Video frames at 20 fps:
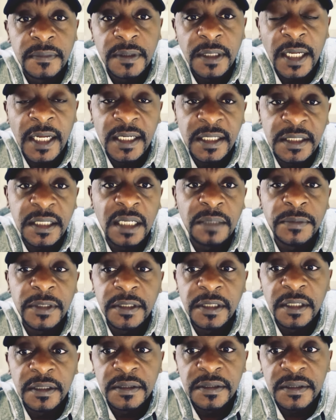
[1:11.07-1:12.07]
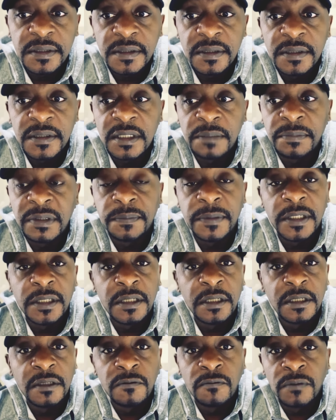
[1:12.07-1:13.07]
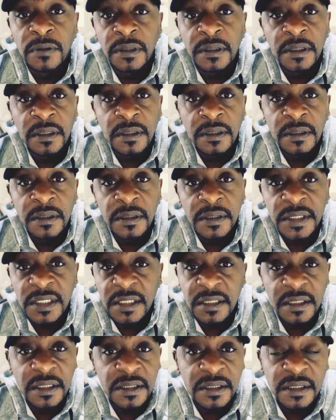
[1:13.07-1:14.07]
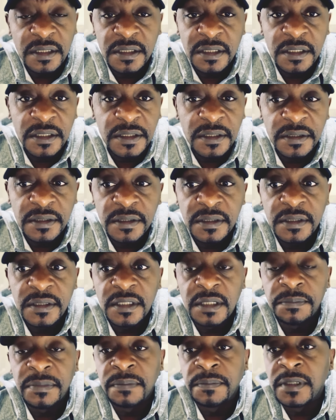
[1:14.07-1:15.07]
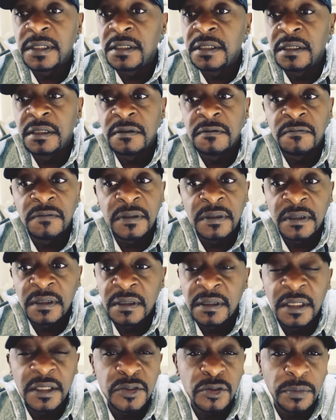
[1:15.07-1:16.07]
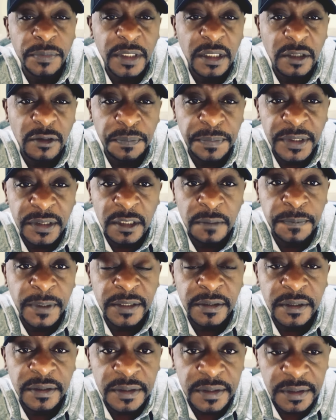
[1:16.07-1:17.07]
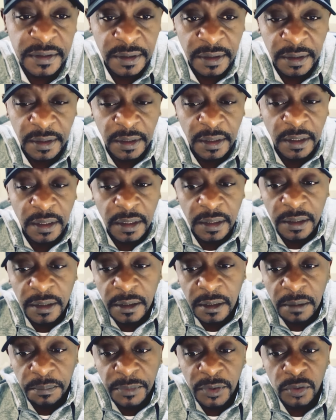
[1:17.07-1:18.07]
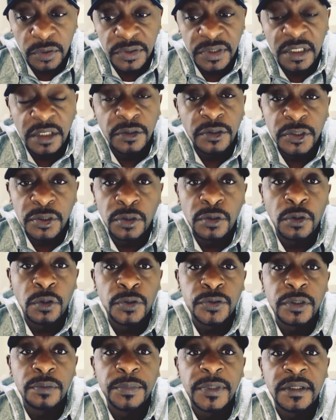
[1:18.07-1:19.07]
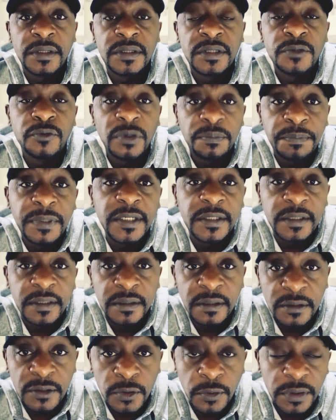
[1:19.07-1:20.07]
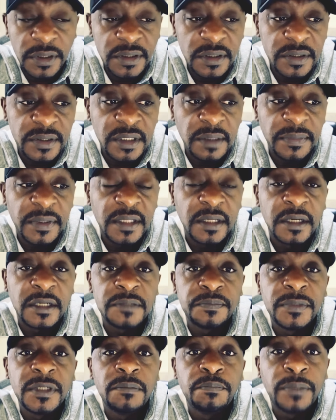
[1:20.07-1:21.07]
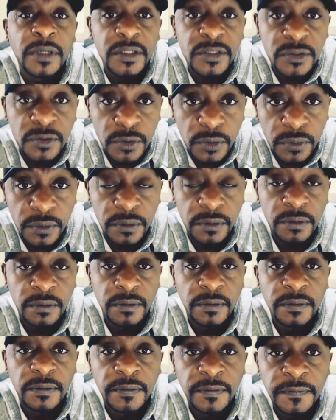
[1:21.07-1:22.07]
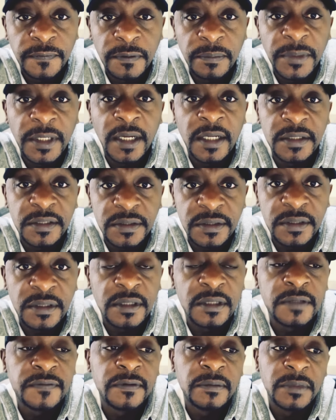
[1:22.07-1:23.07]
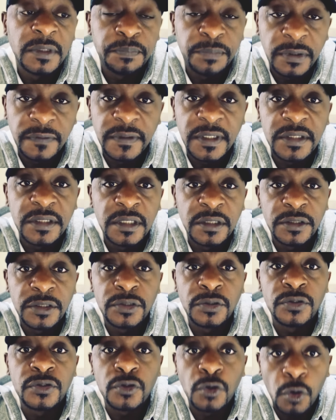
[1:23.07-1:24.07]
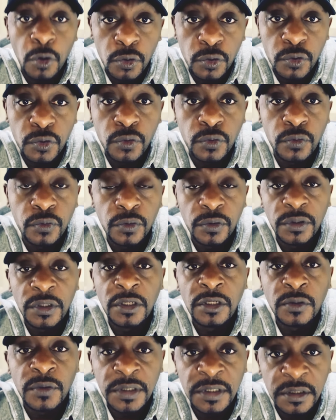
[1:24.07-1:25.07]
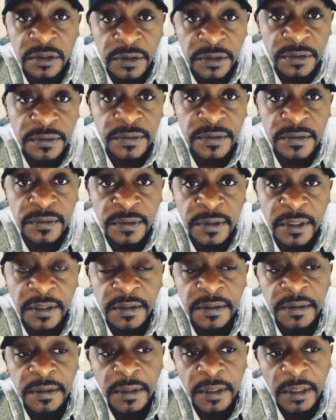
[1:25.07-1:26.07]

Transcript: untimely deaths. Some people are dealing with sicknesses, disease. Some people are dealing with, there's so many repeated patterns, because generation also means repeated. So this is something that has been passed on from the ancestors, from the previous generations onto the newer generations, okay?